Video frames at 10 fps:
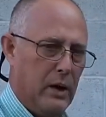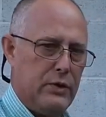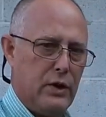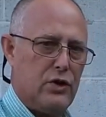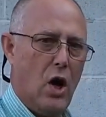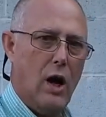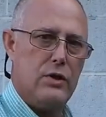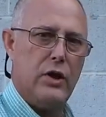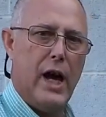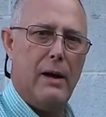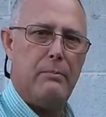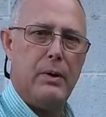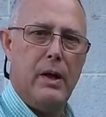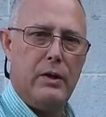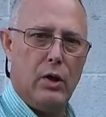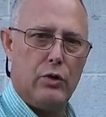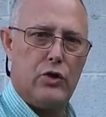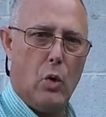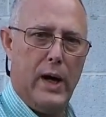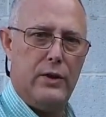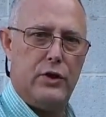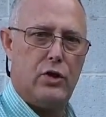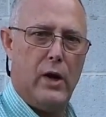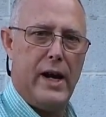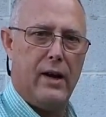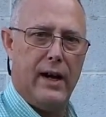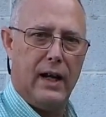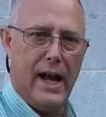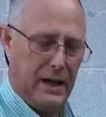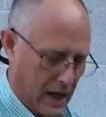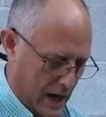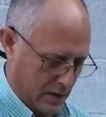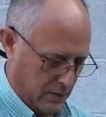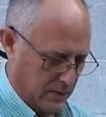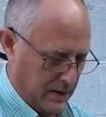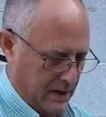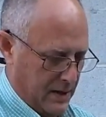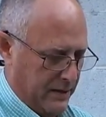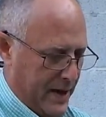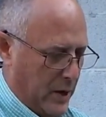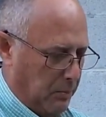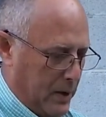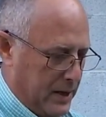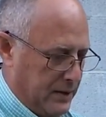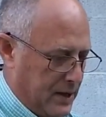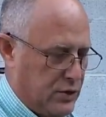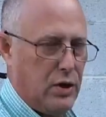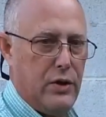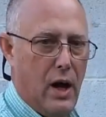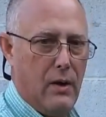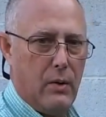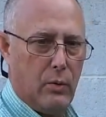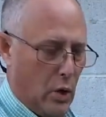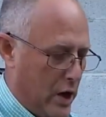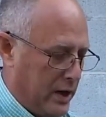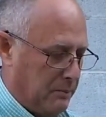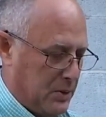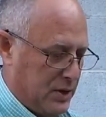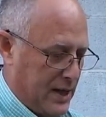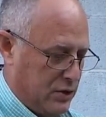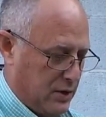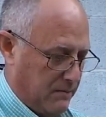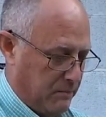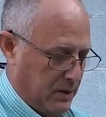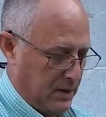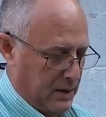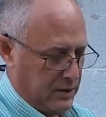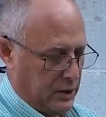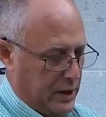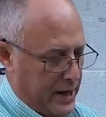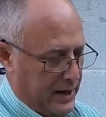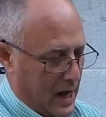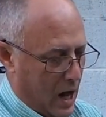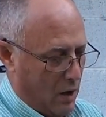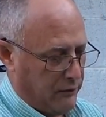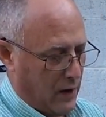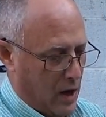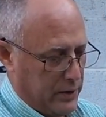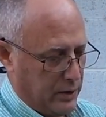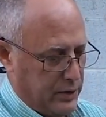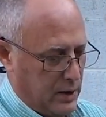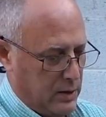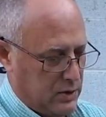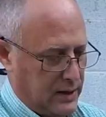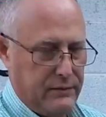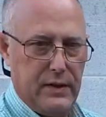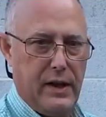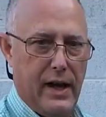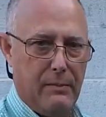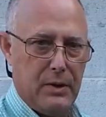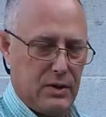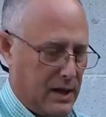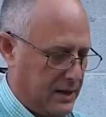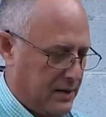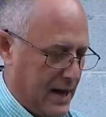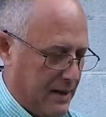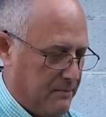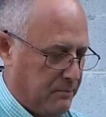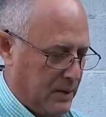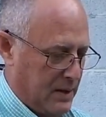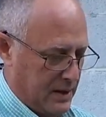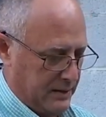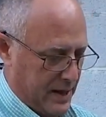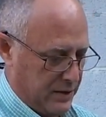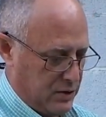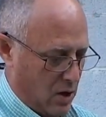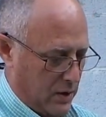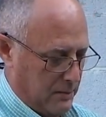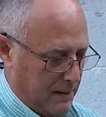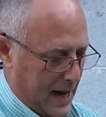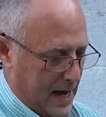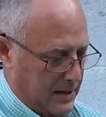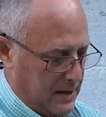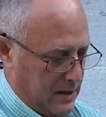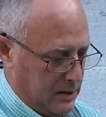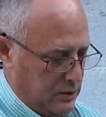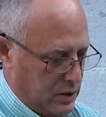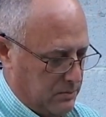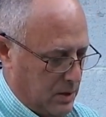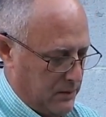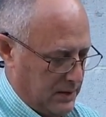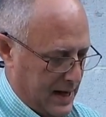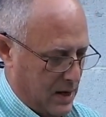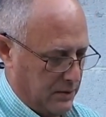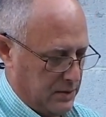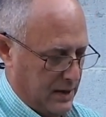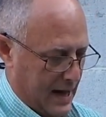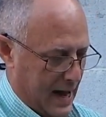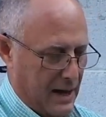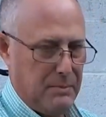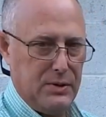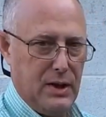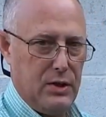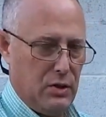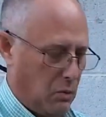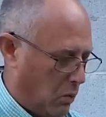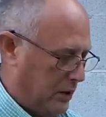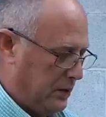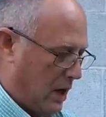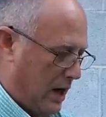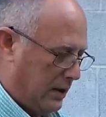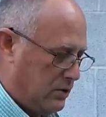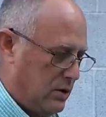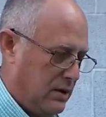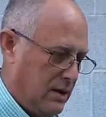it starts up, you'll squeeze the trigger and let go. That'll bring this to the run position. To cut it off, all you'll do is lift it up, just like that. Now to start it back, you just move it down to the I position 1 notch.